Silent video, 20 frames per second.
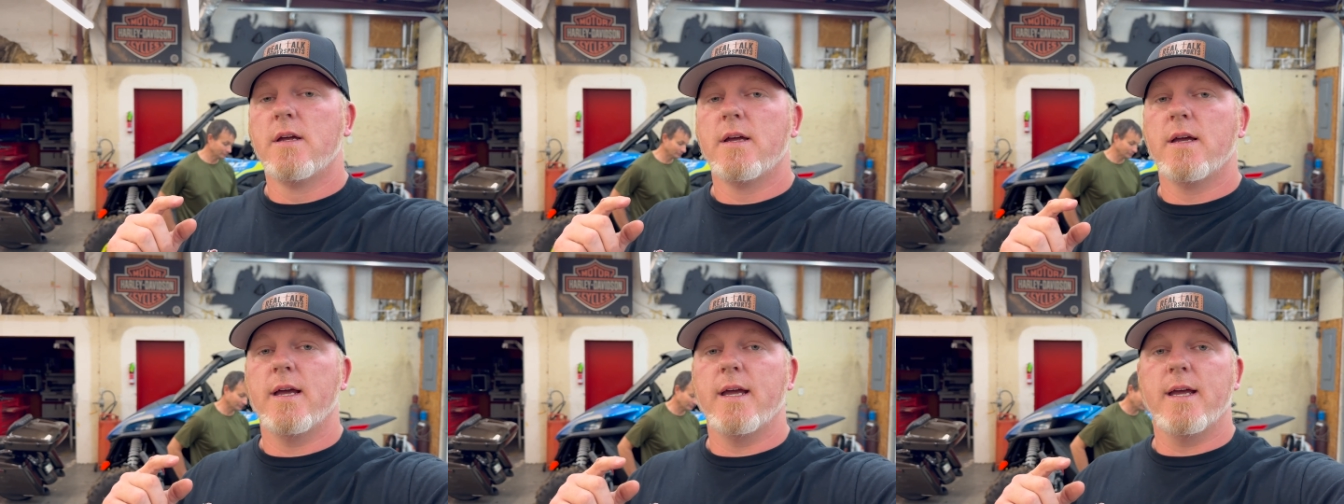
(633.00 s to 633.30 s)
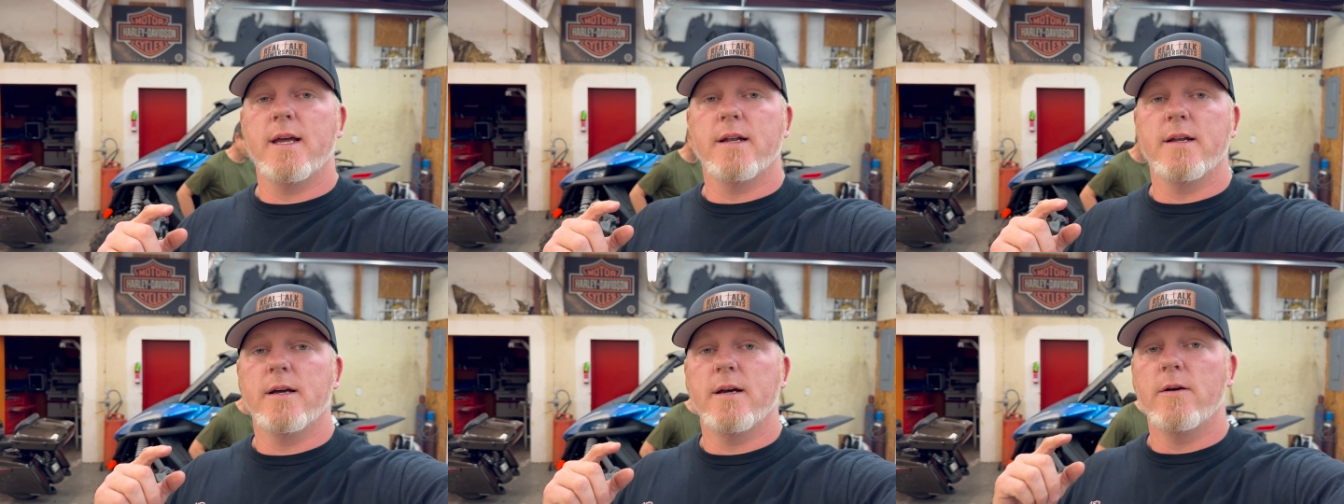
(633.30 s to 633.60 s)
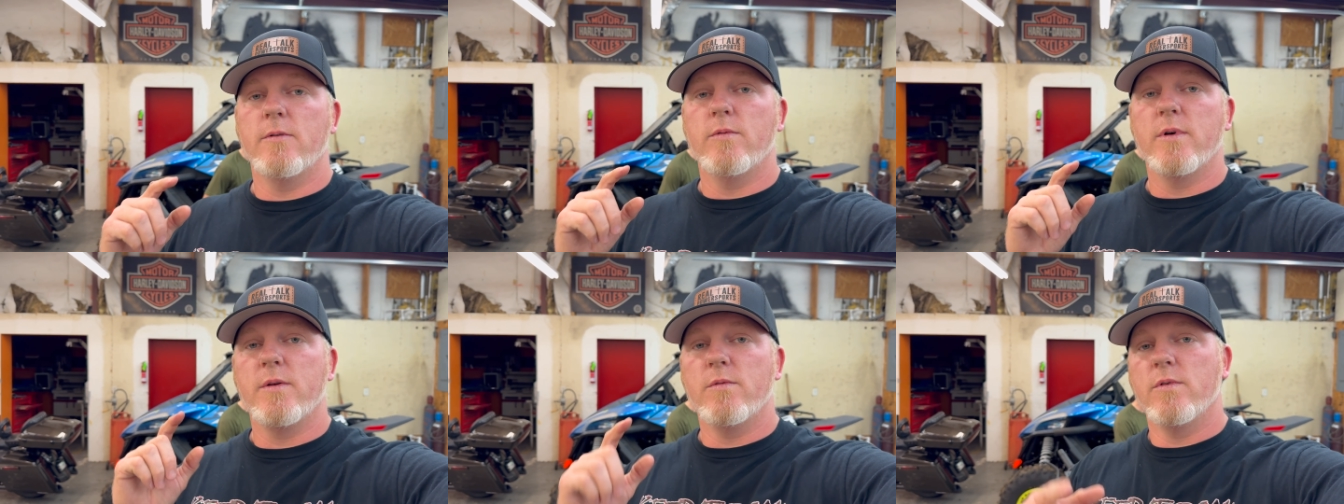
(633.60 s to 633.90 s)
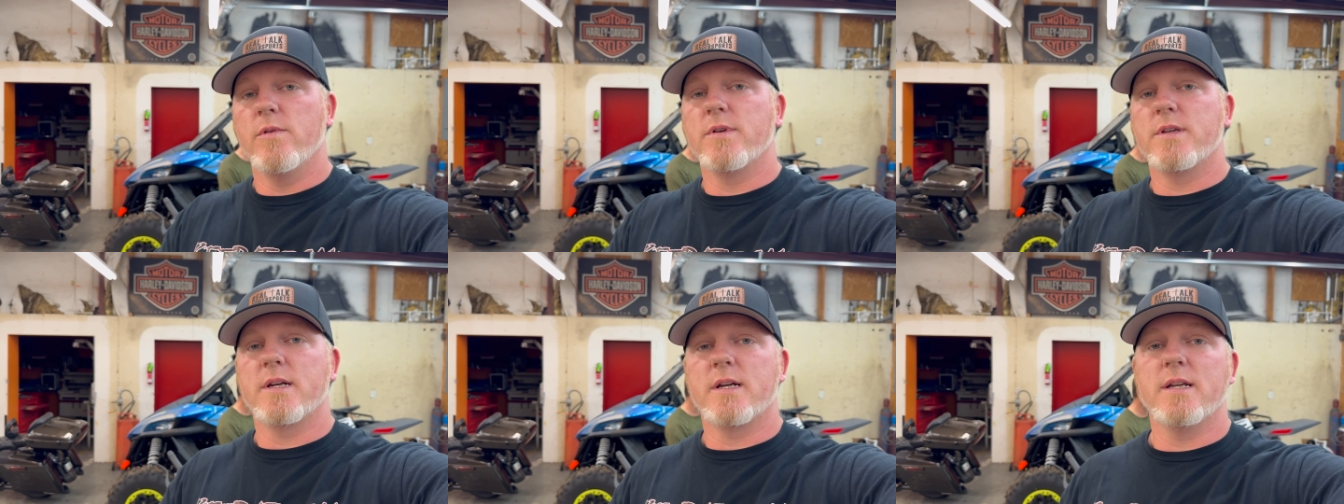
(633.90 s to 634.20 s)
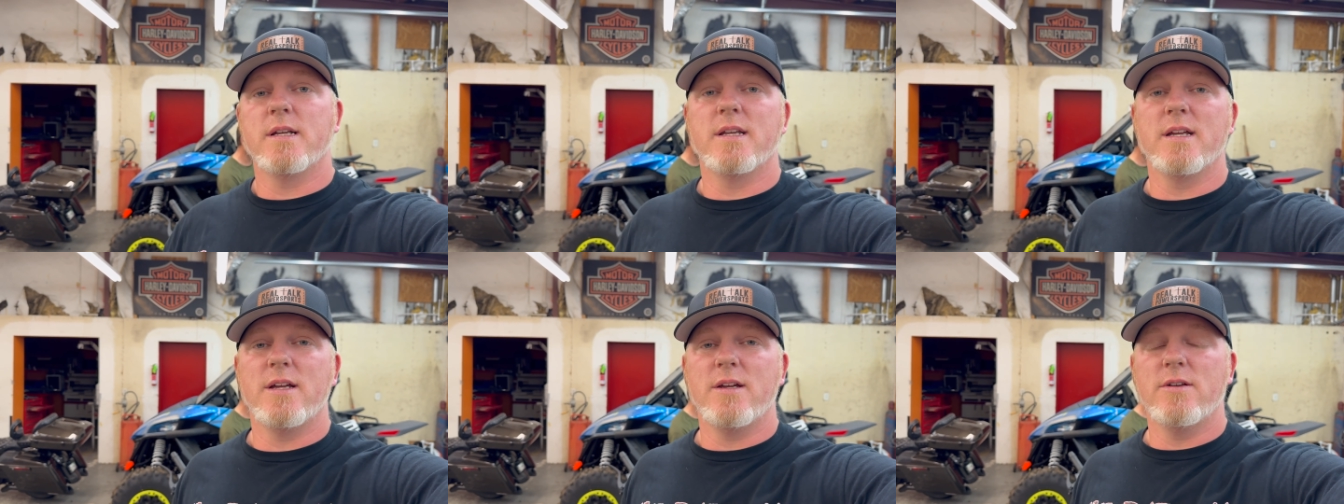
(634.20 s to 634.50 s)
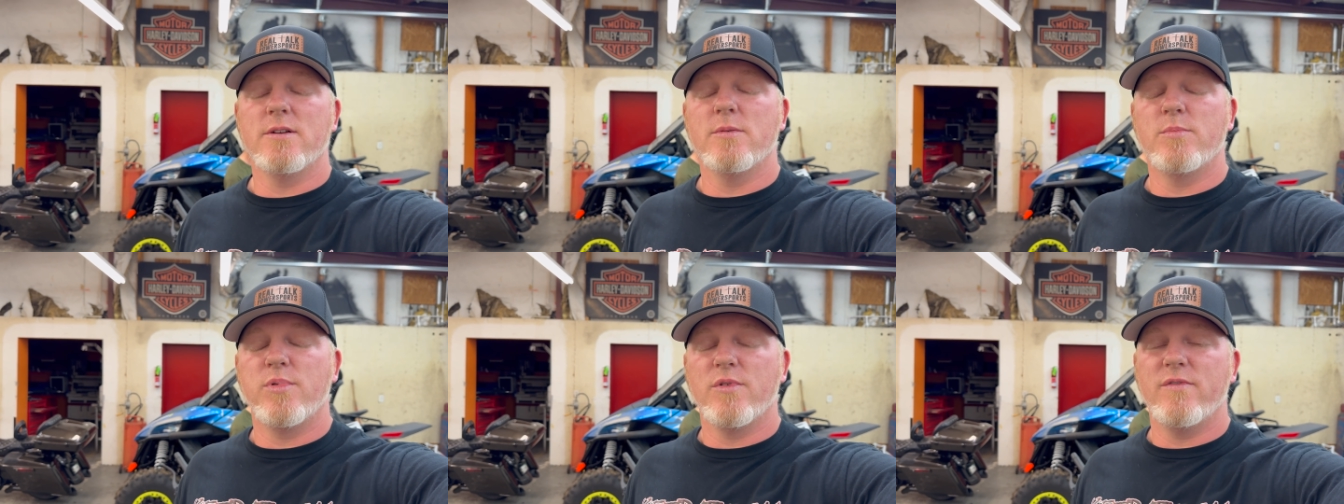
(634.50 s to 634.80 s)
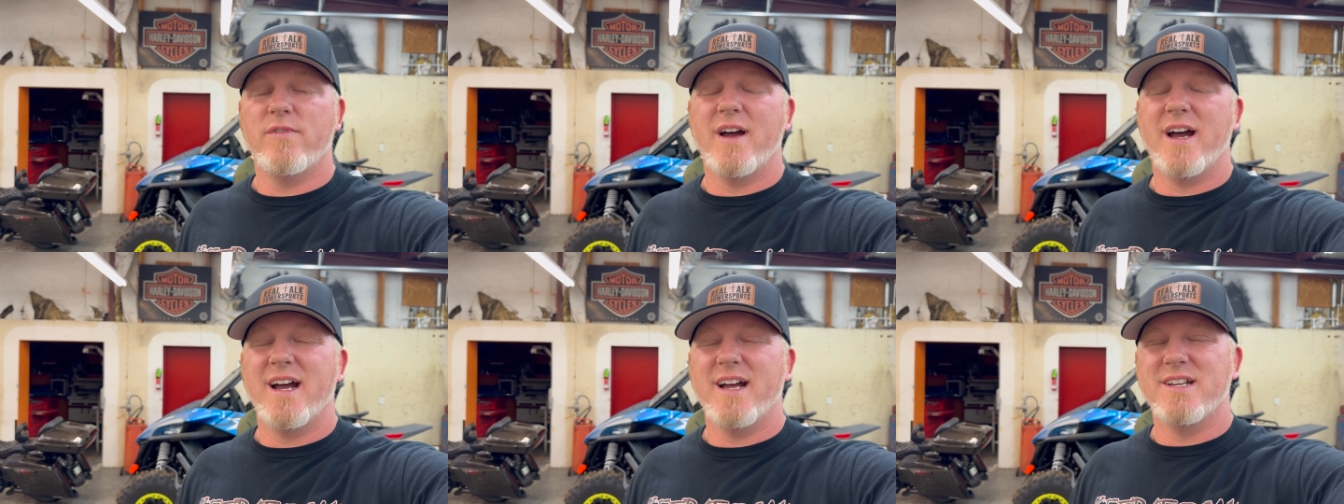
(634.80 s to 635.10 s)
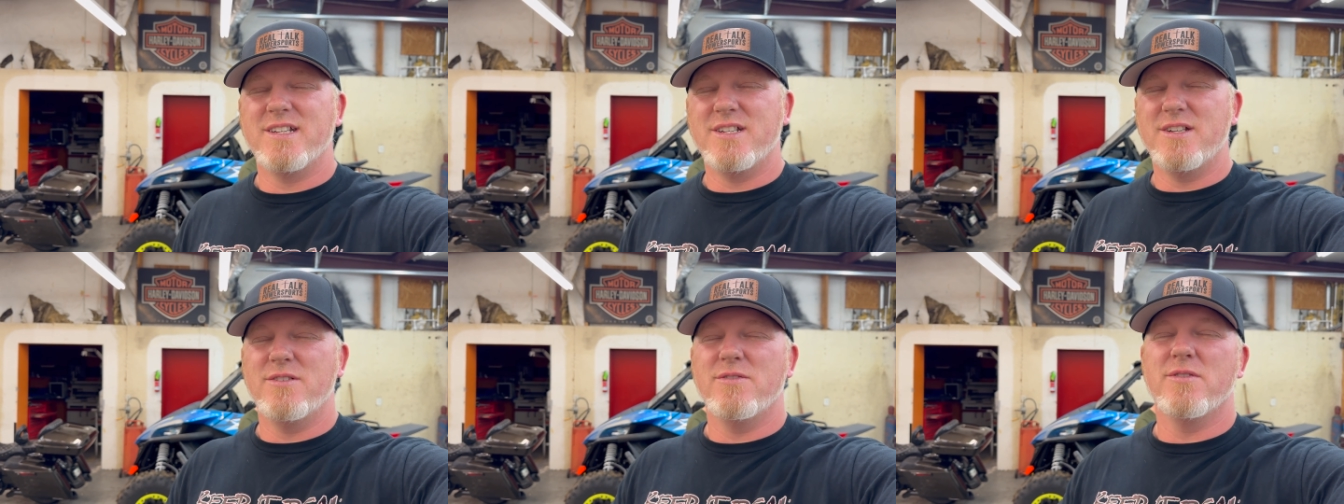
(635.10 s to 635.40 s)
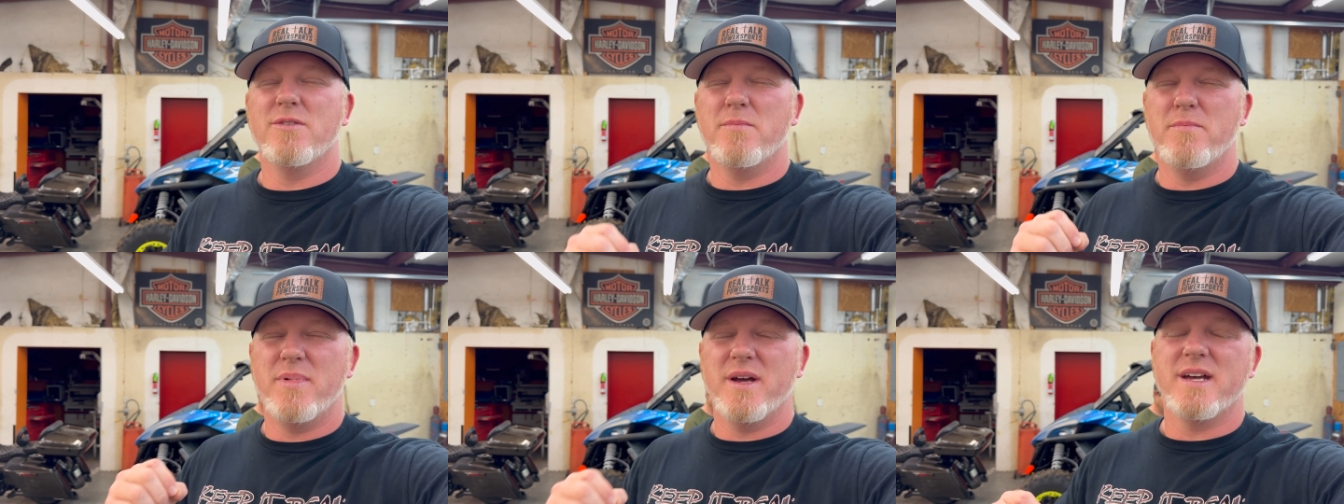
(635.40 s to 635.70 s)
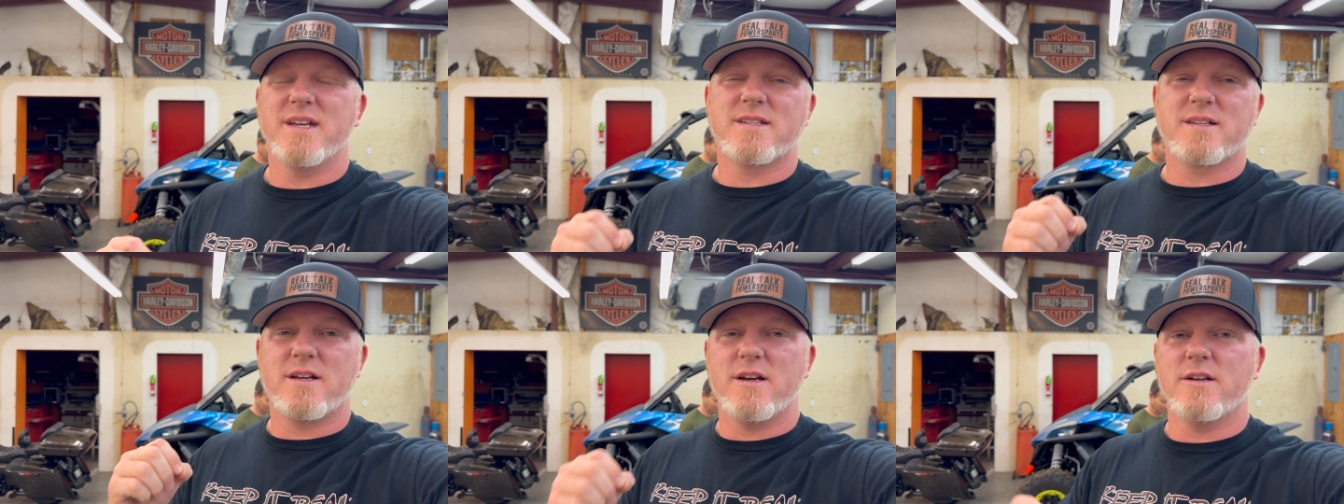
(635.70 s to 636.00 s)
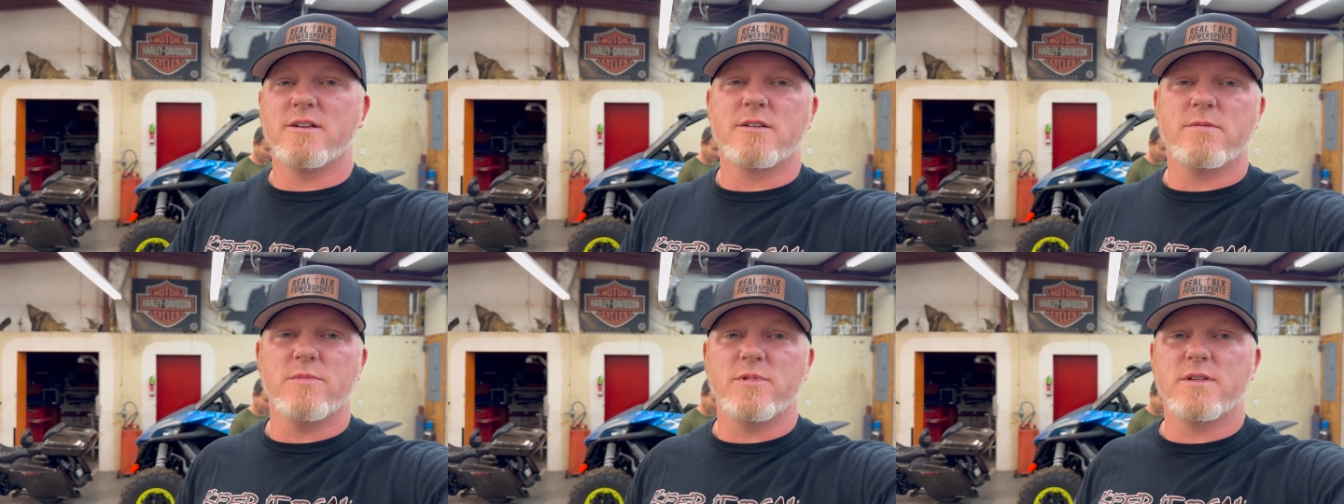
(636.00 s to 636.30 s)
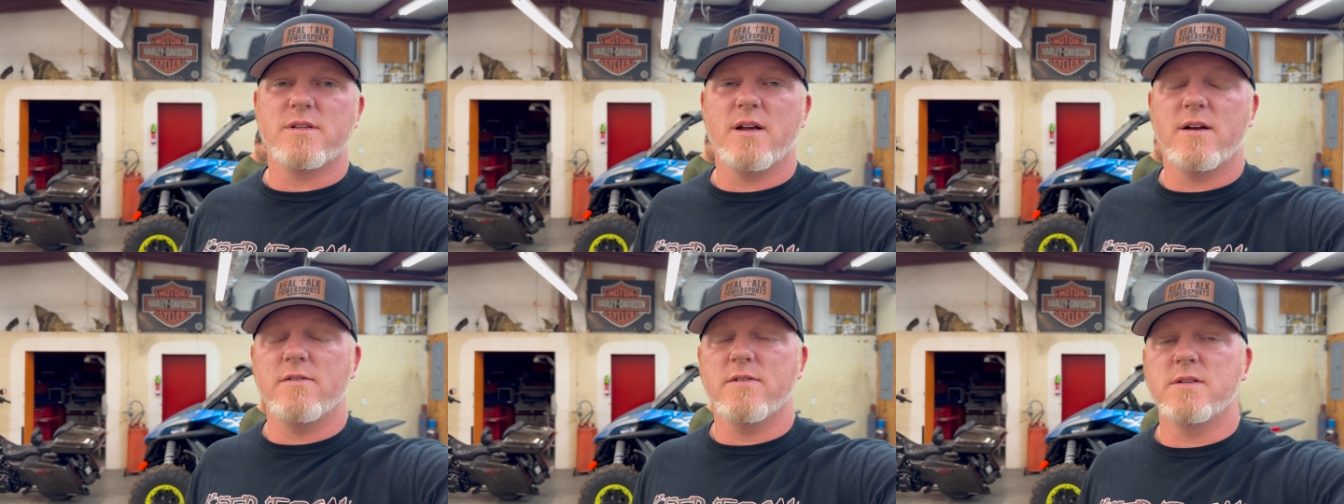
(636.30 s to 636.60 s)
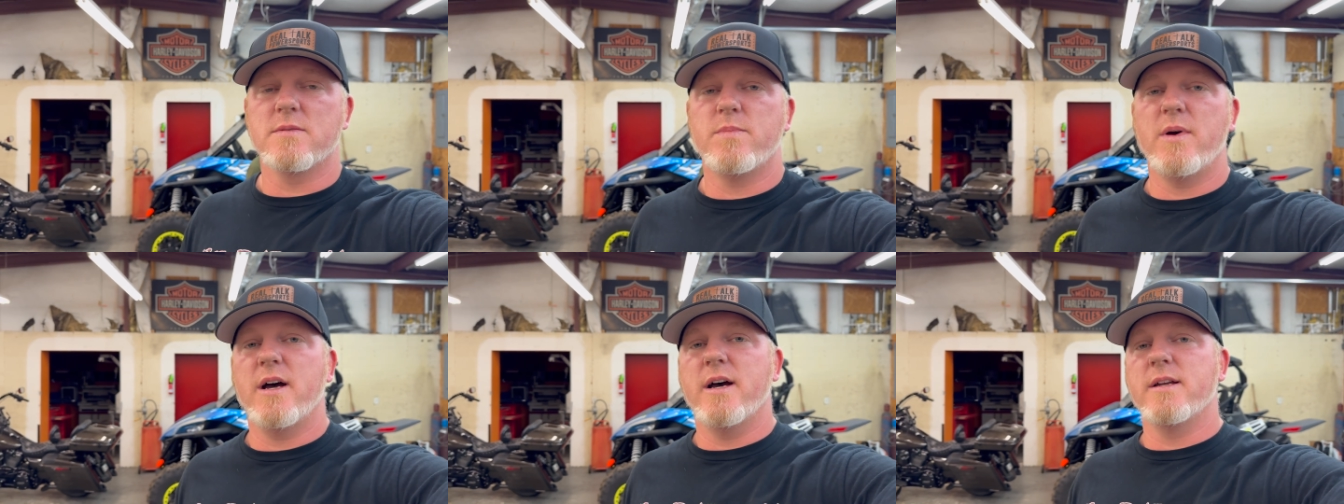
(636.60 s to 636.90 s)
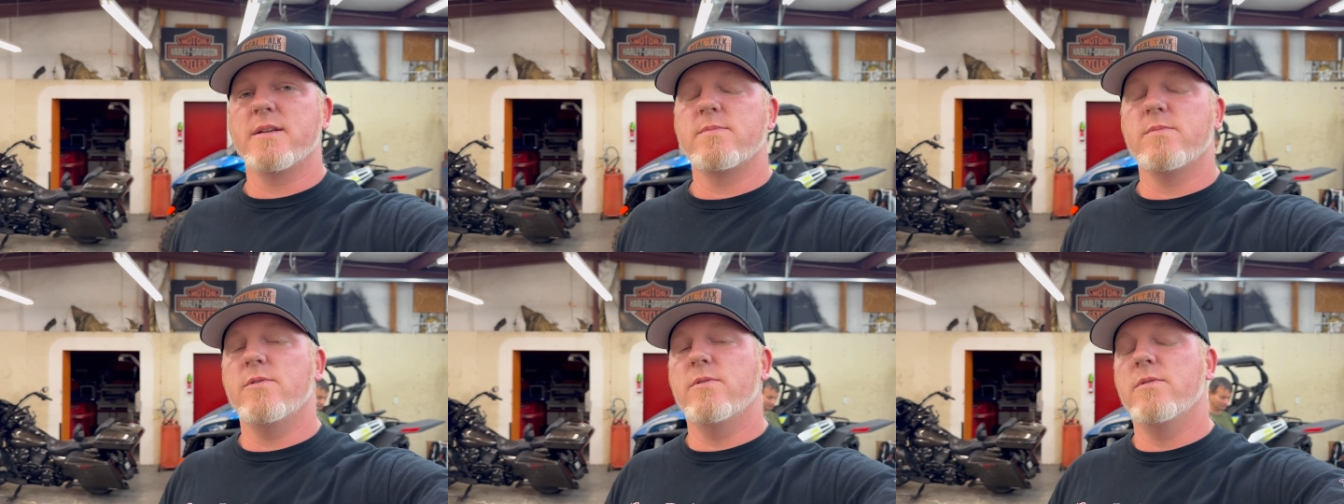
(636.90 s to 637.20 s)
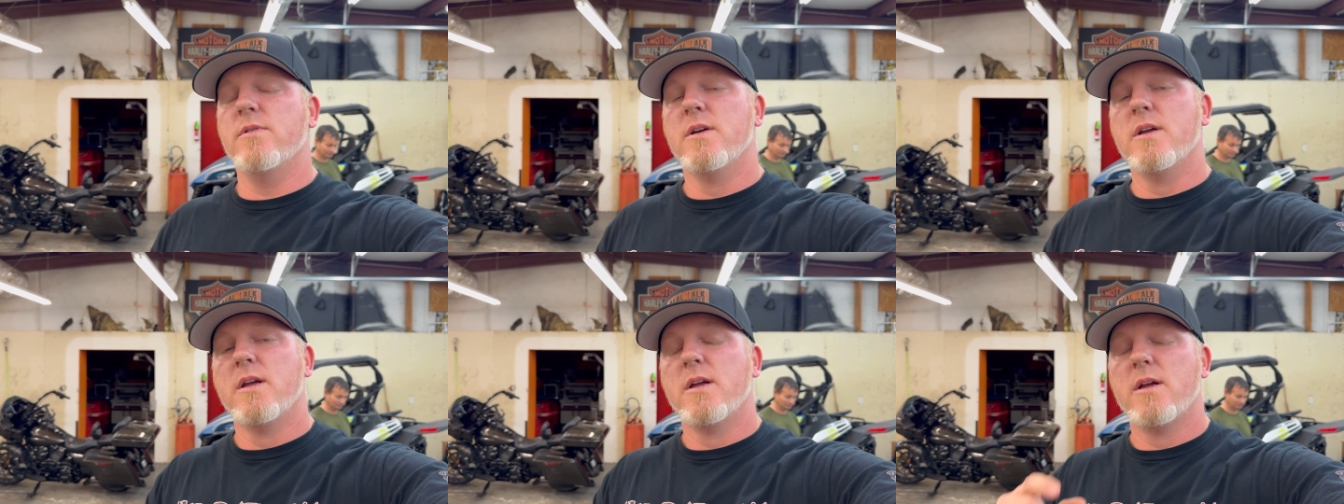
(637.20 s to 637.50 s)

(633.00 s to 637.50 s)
and uh, we want to continue to provide you the best customer service possible.